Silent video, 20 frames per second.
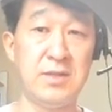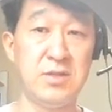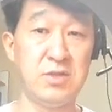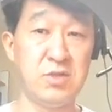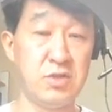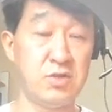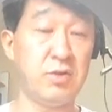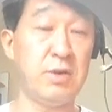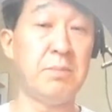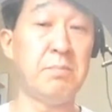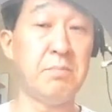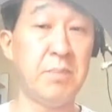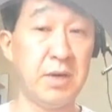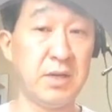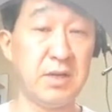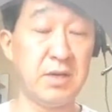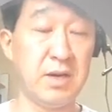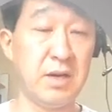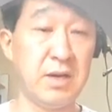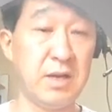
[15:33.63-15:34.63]
stream
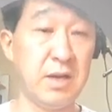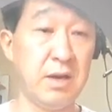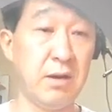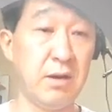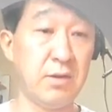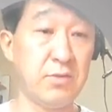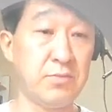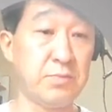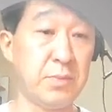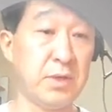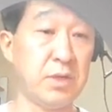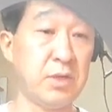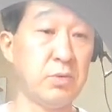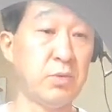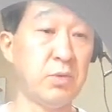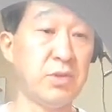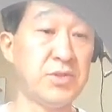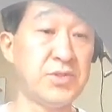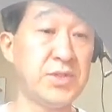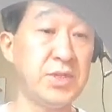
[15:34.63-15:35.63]
button in here, but you
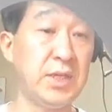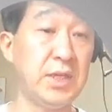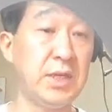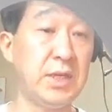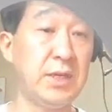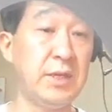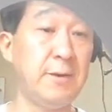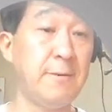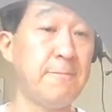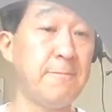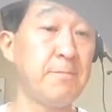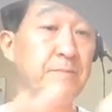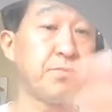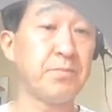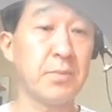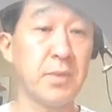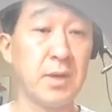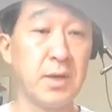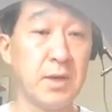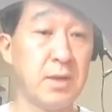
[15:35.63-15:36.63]
will see
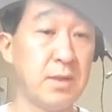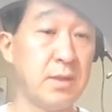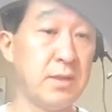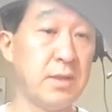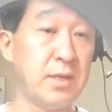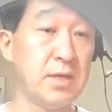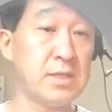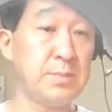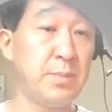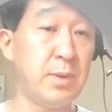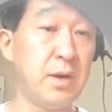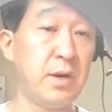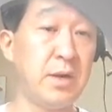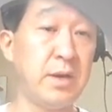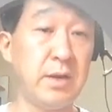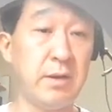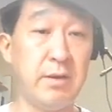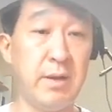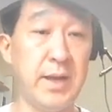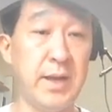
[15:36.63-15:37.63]
this part
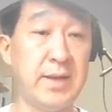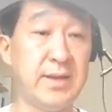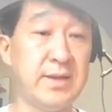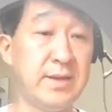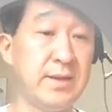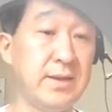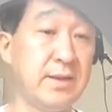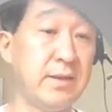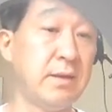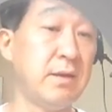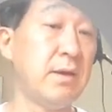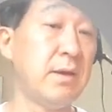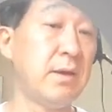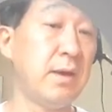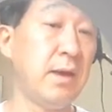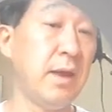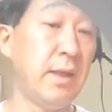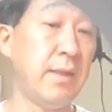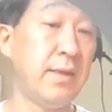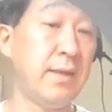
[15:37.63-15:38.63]
here ended it,
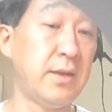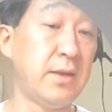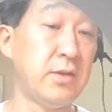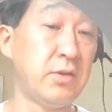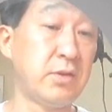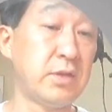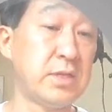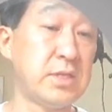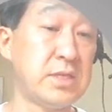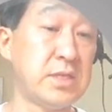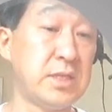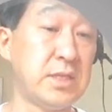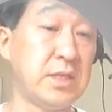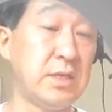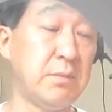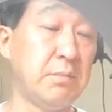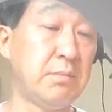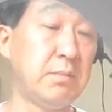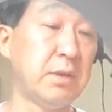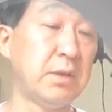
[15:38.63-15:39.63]
and then you can see
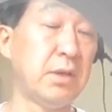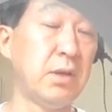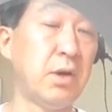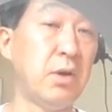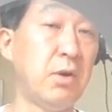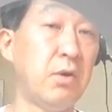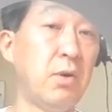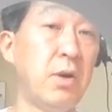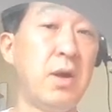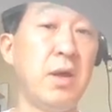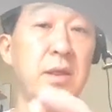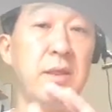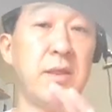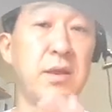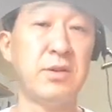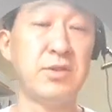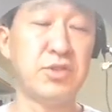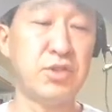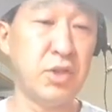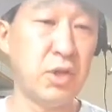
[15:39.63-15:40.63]
in below
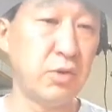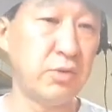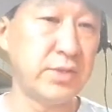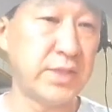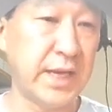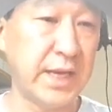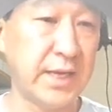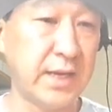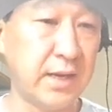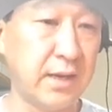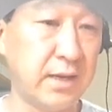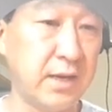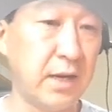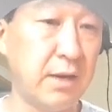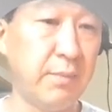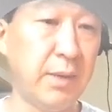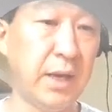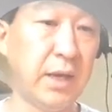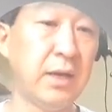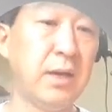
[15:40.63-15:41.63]
there's no data
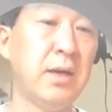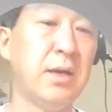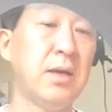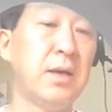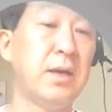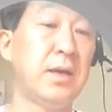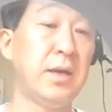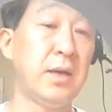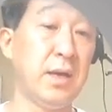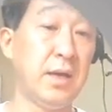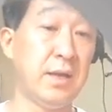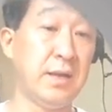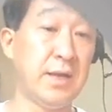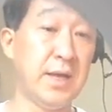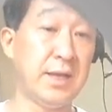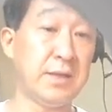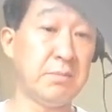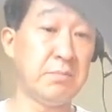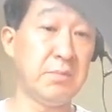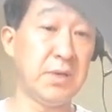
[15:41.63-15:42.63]
coming, and
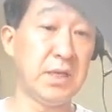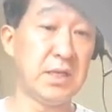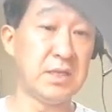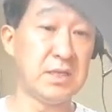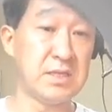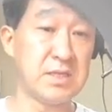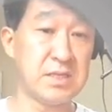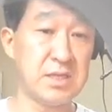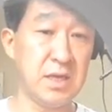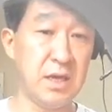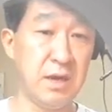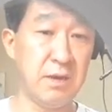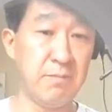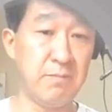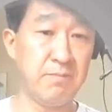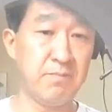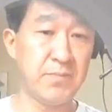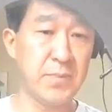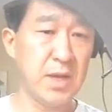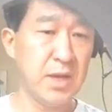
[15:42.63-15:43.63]
that means
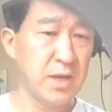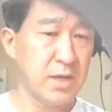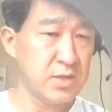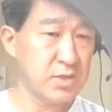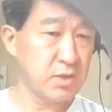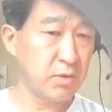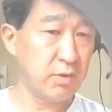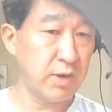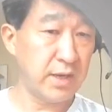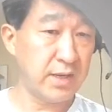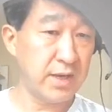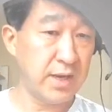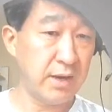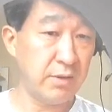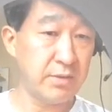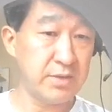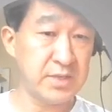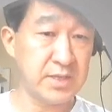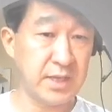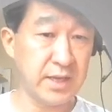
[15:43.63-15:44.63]
so right now
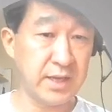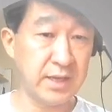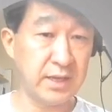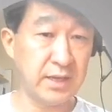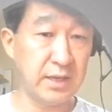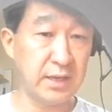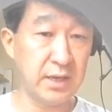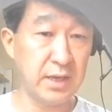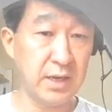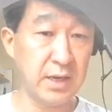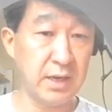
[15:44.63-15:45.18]
it's saying